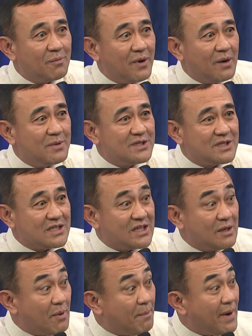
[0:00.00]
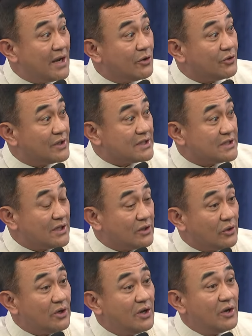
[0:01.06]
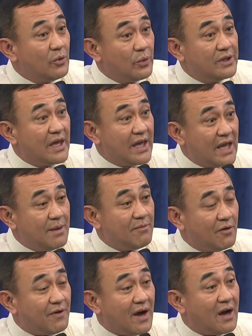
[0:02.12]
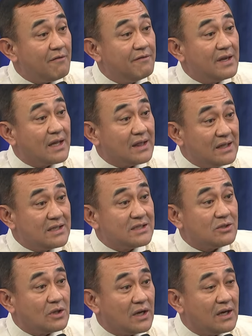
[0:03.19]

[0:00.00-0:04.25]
provinces na ipapilot test ito with the aim of having at least